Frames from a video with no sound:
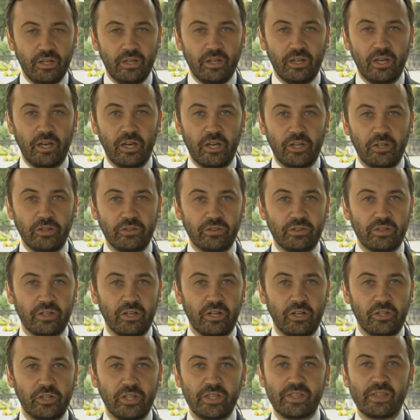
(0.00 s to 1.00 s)
And
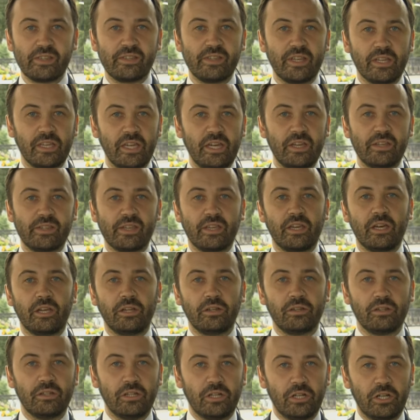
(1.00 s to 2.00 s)
uh, this is the case
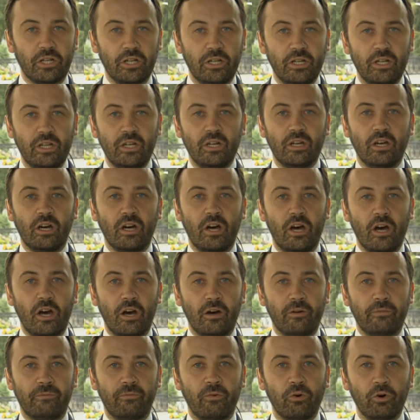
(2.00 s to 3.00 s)
again
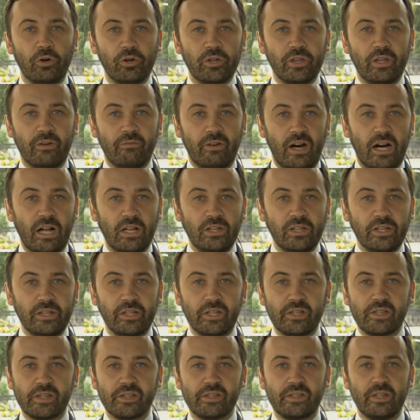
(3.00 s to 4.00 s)
uh, for Navalny.
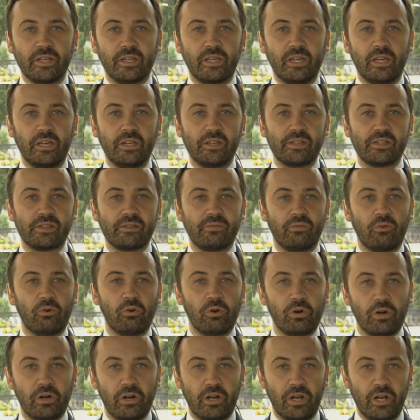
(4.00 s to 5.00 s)
This is the case
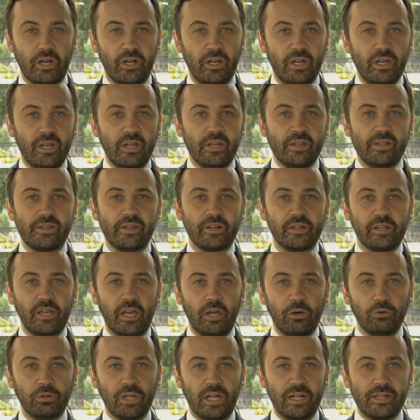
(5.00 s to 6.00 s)
for uh,
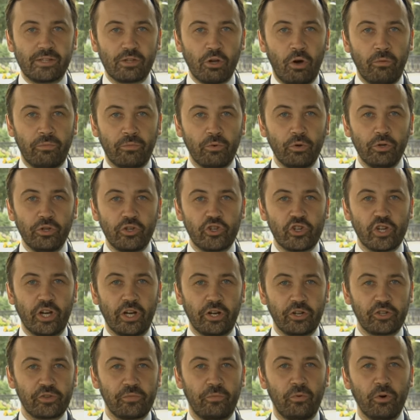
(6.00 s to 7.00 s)
Sergei Udaltsov, who is
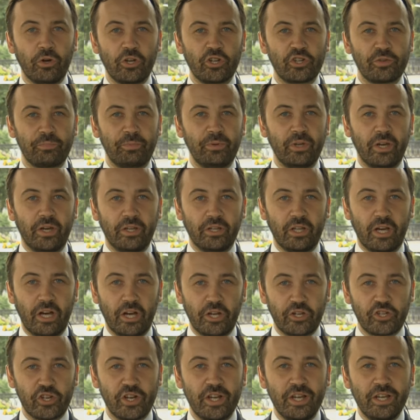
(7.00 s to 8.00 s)
charged for
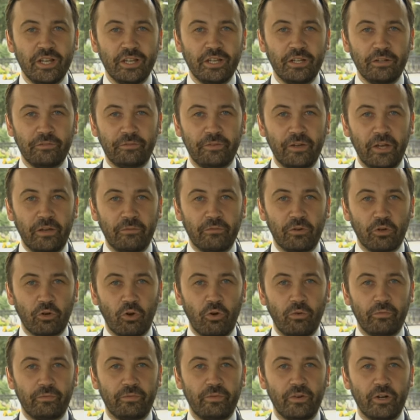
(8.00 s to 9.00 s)
espionage in favor
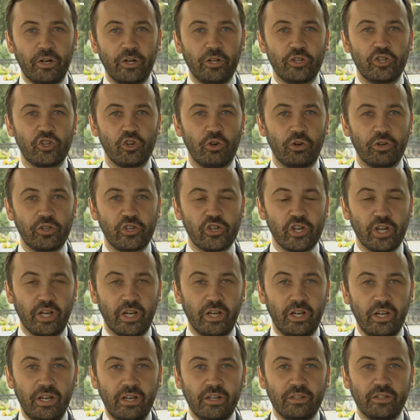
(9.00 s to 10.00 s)
of uh,
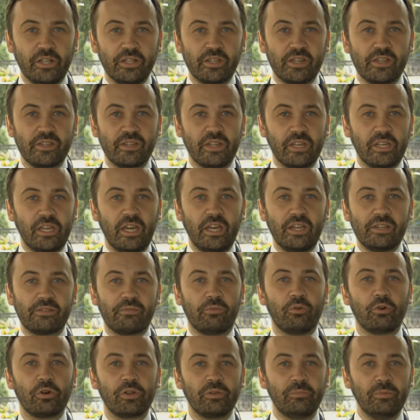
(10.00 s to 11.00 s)
Georgia. This is the case
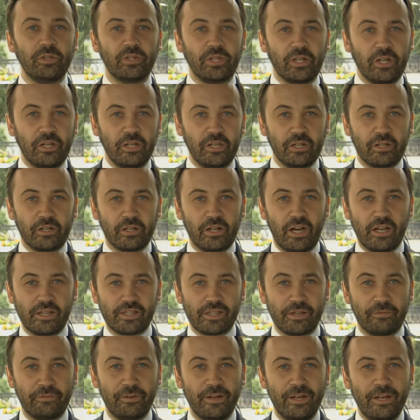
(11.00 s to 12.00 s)
for Dmitry
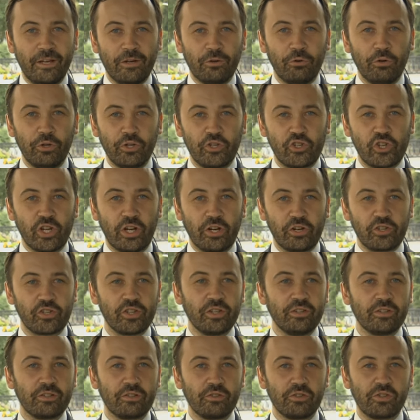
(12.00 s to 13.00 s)
Nekrasov, who is charged
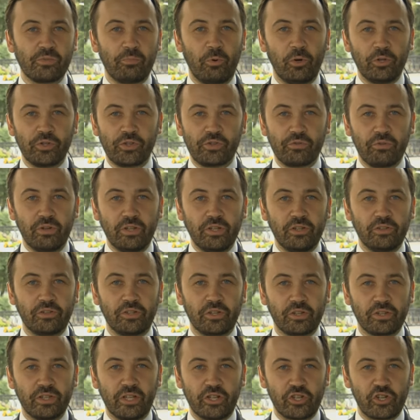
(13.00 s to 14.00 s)
in so sponsoring
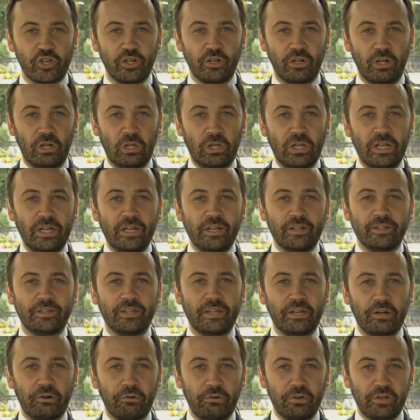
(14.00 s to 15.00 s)
international
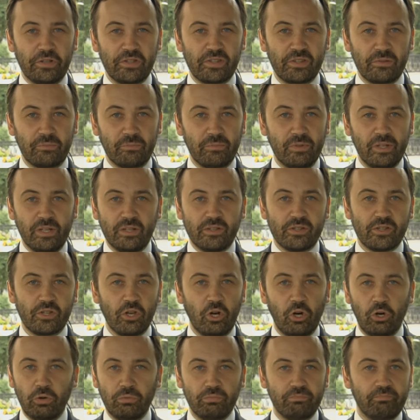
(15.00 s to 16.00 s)
terrorism.
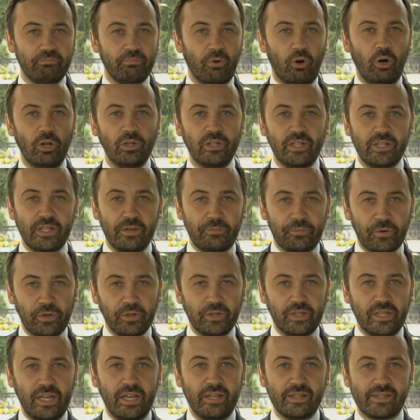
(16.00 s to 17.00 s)
So all the
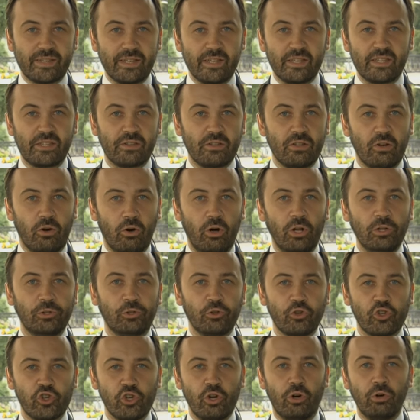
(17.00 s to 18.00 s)
different cases, all
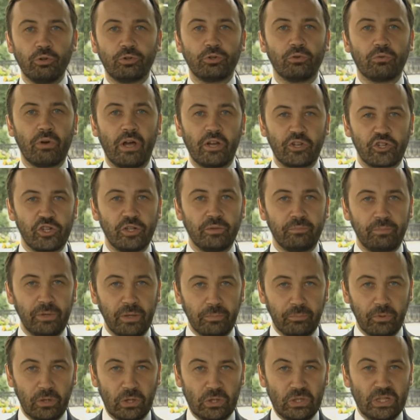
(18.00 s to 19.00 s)
to show to Russian
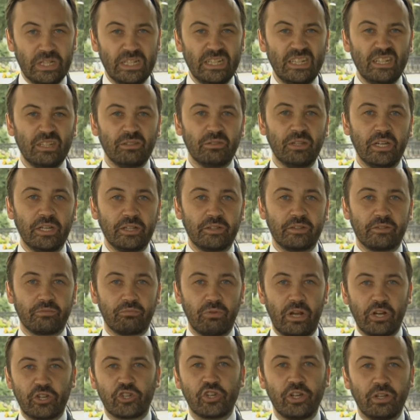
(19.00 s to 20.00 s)
people that
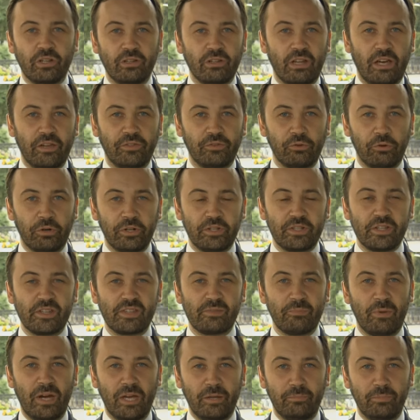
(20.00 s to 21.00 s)
Russian
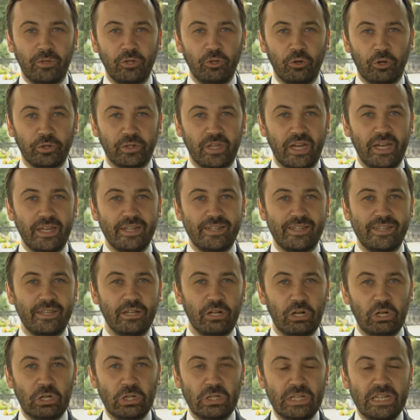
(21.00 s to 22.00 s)
authorities might be not
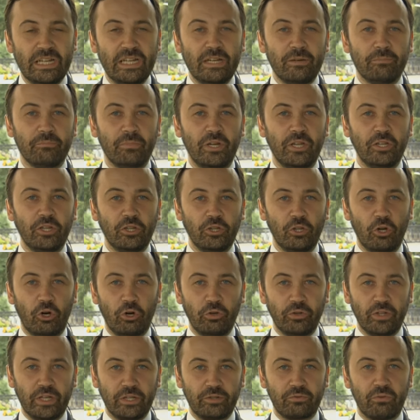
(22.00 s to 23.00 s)
ideal. Many
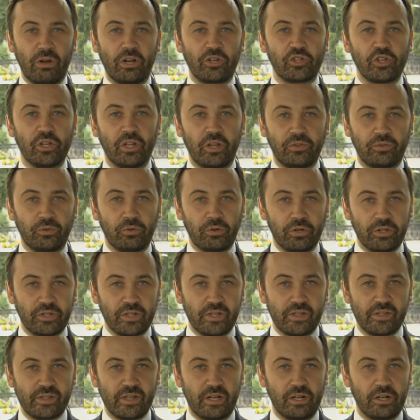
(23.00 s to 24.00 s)
know that Russian
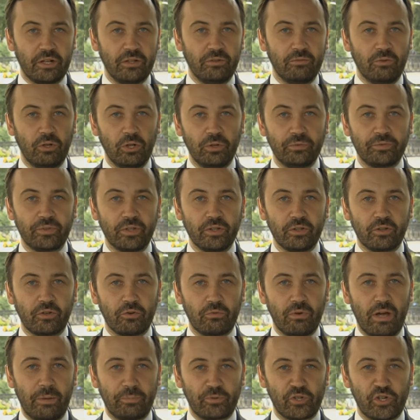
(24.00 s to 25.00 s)
authorities are involved in
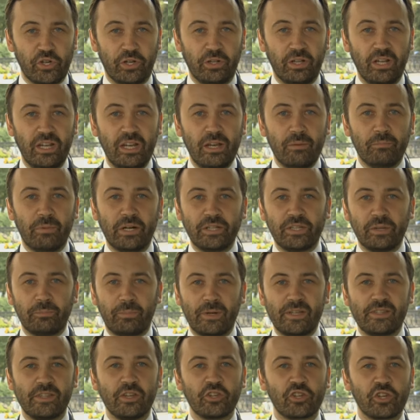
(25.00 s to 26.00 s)
corruption, but
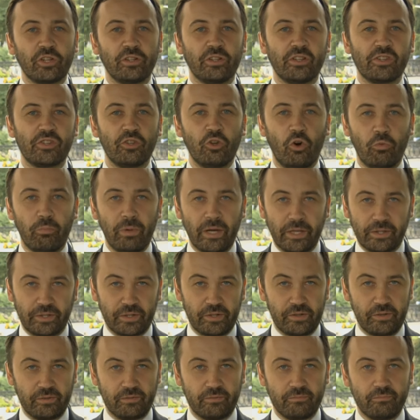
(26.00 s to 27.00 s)
opposition is no
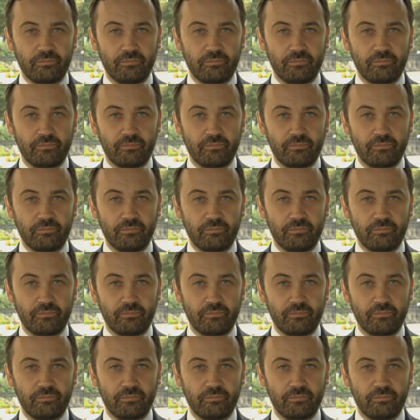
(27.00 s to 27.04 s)
better.